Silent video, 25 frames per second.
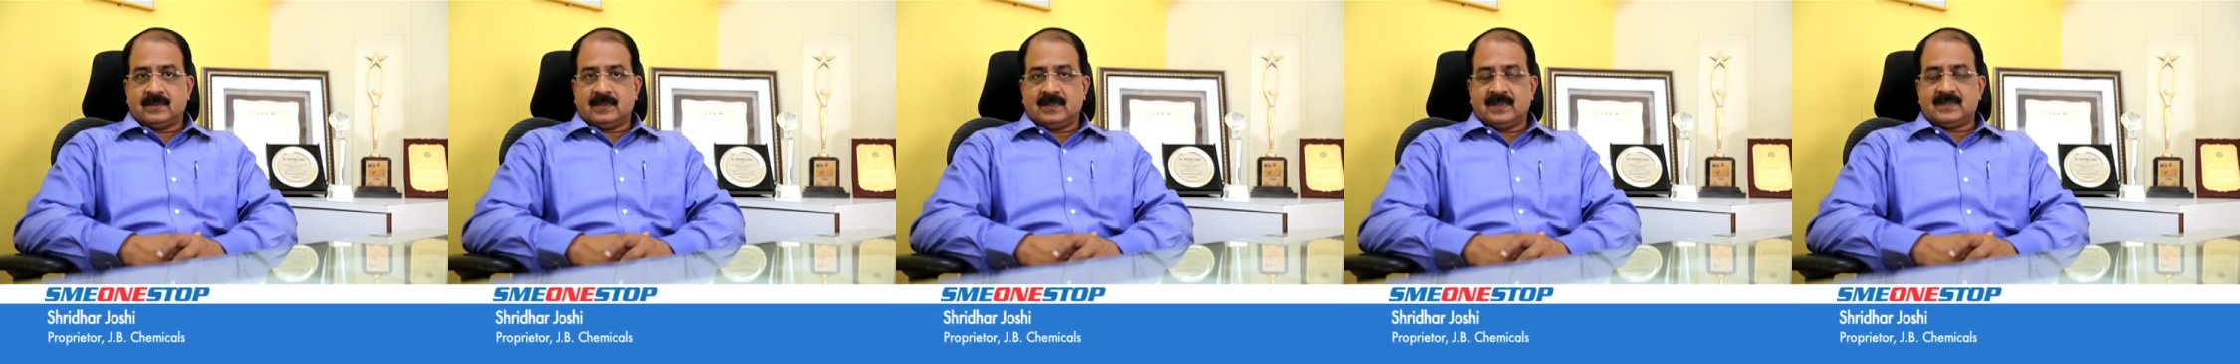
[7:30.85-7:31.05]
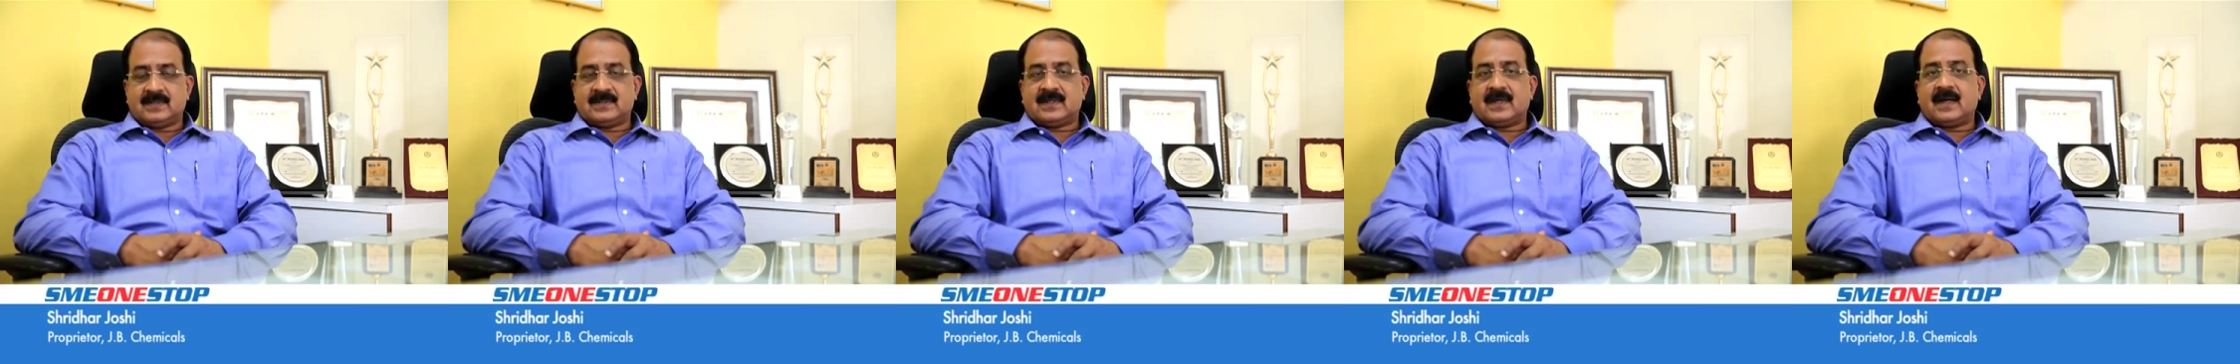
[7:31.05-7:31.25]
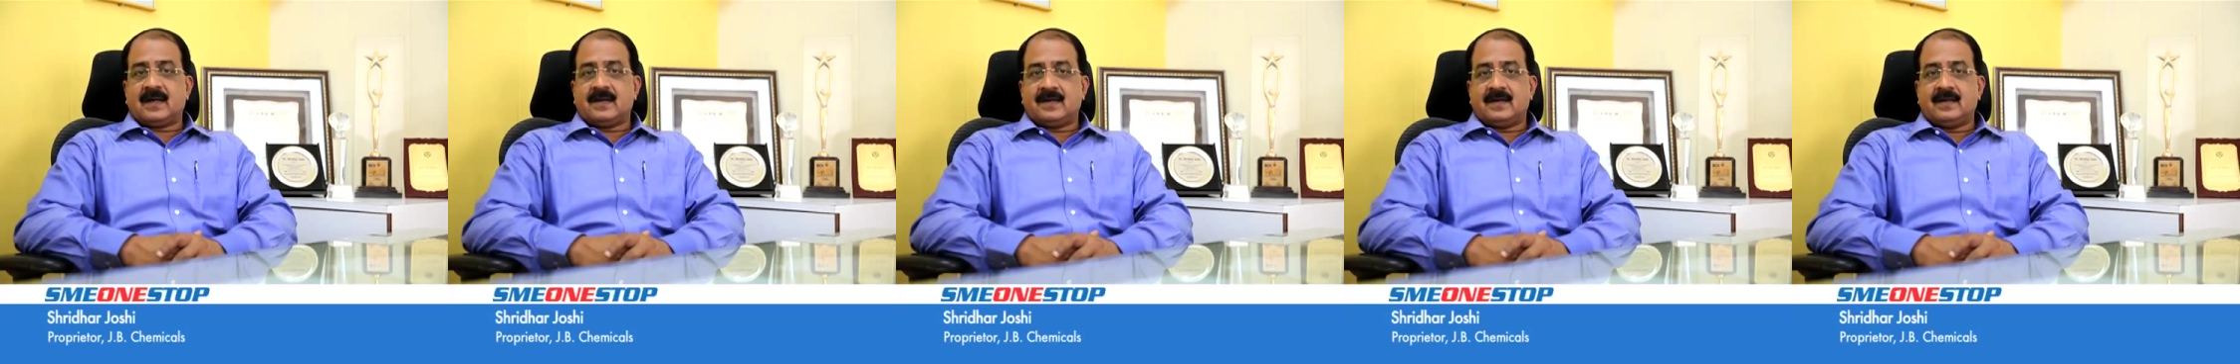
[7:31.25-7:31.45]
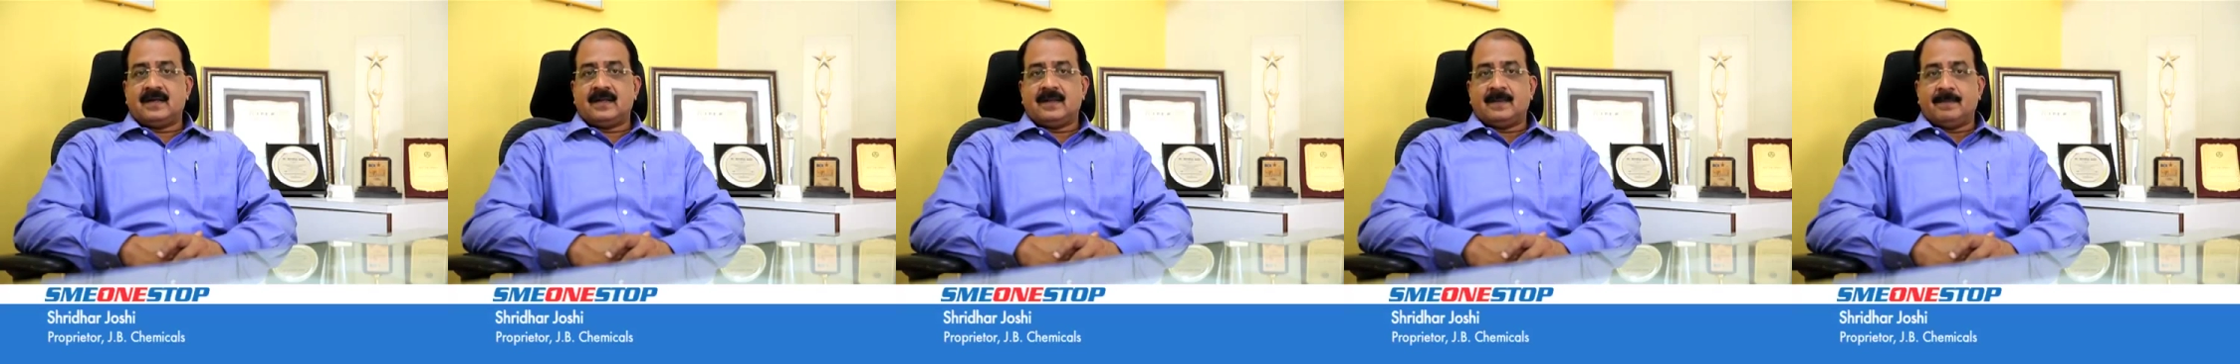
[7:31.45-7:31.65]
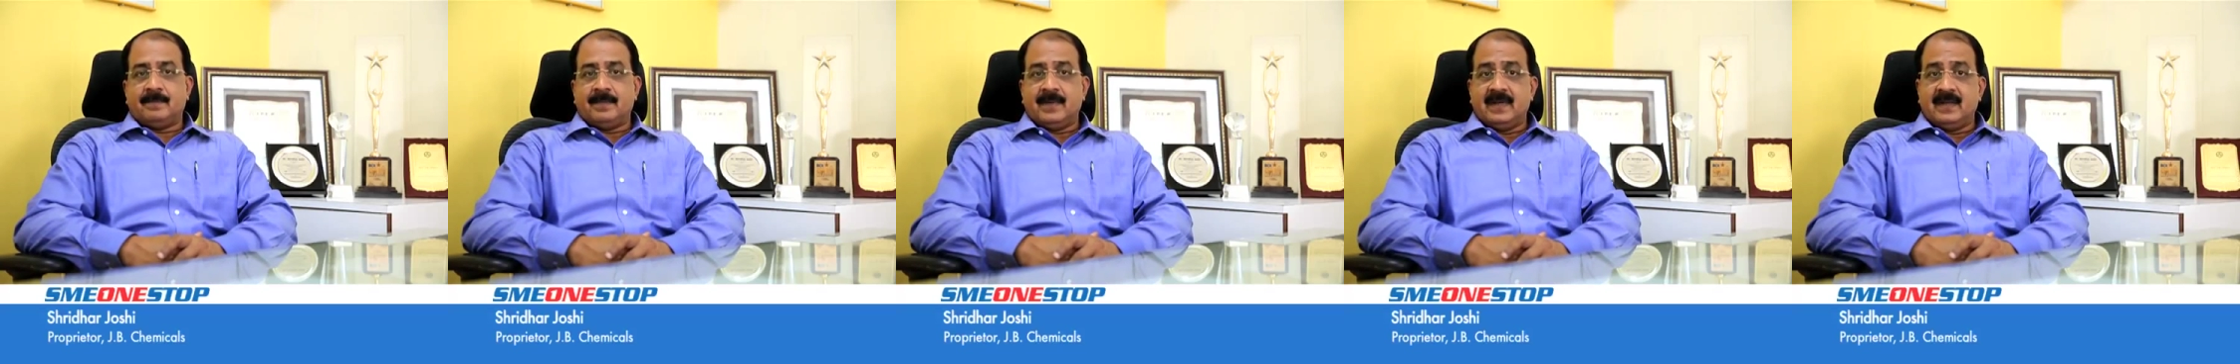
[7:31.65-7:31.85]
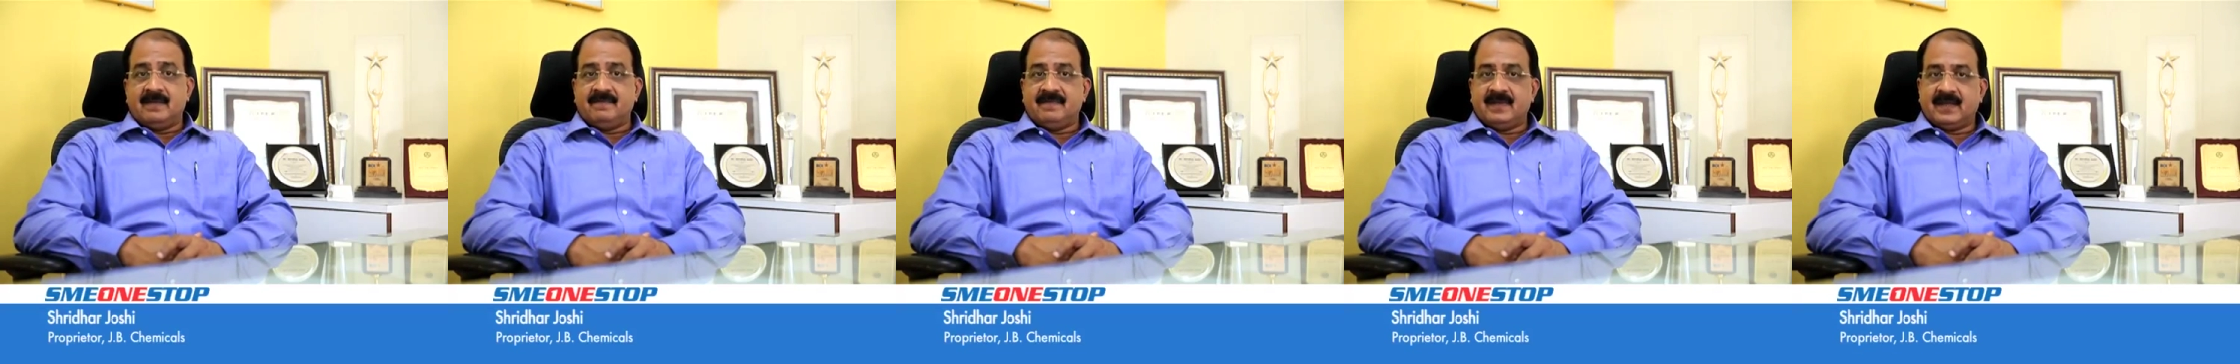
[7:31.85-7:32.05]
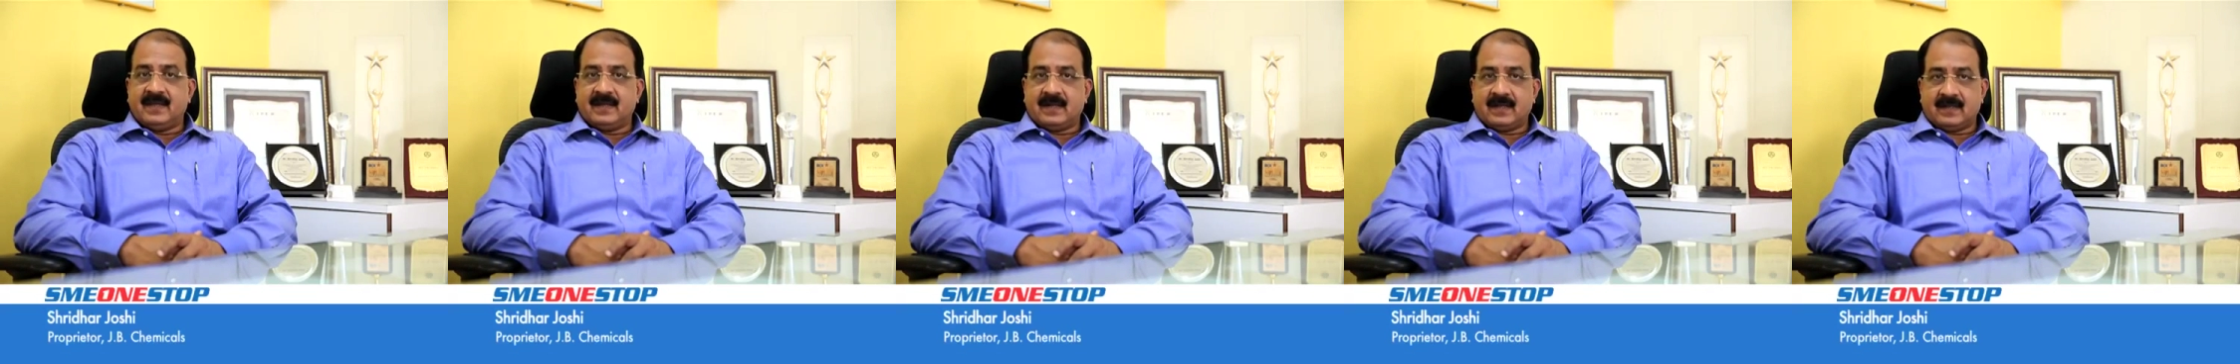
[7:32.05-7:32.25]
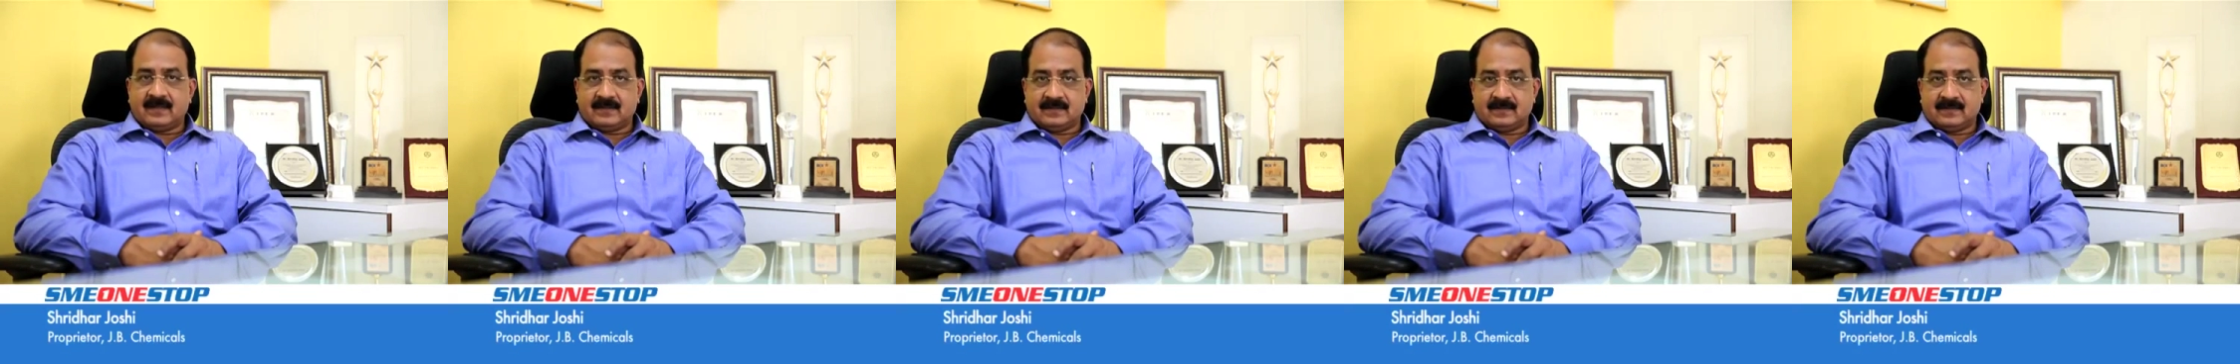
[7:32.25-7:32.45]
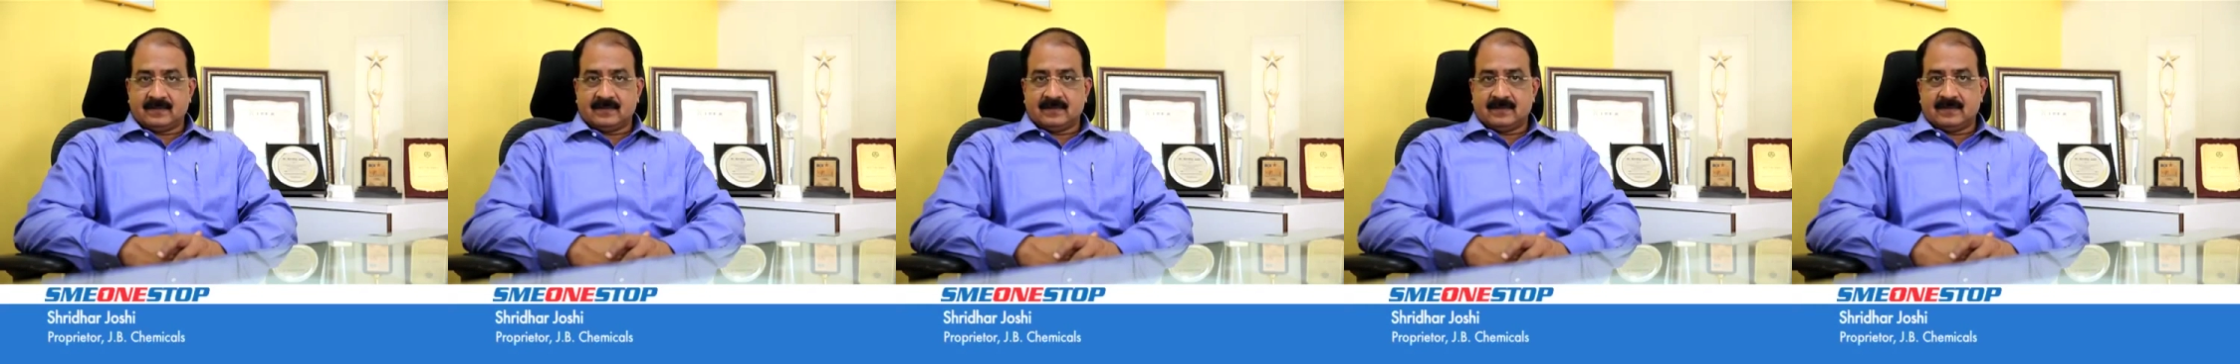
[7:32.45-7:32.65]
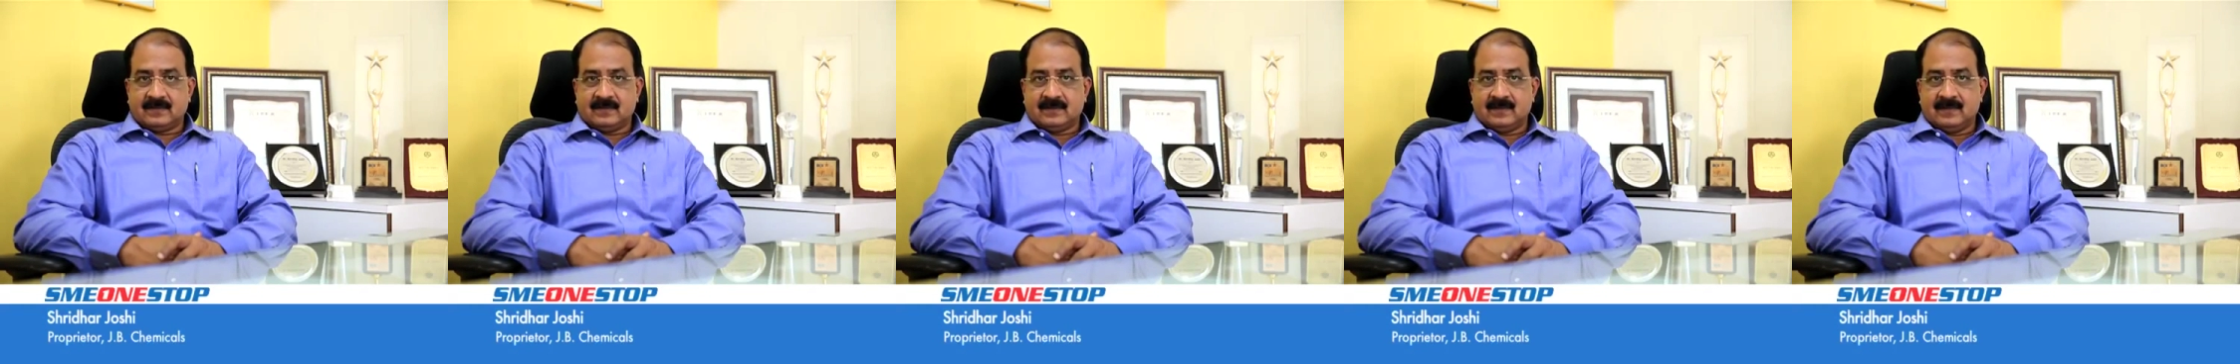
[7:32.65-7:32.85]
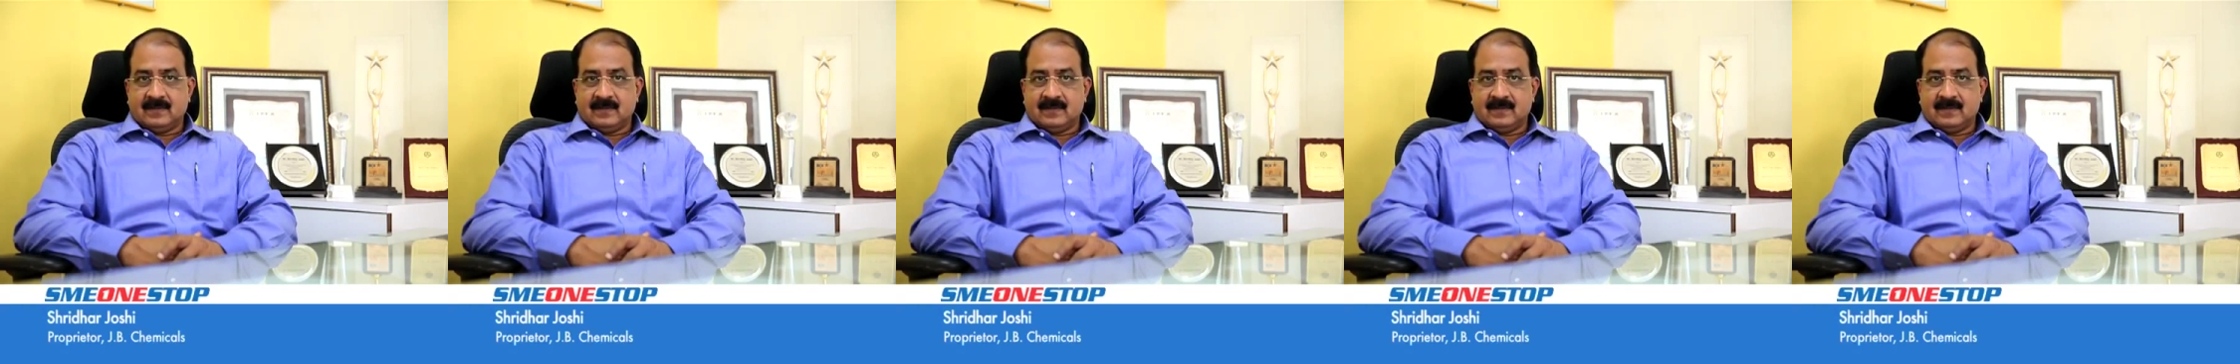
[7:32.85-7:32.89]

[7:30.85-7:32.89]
they started believing in us.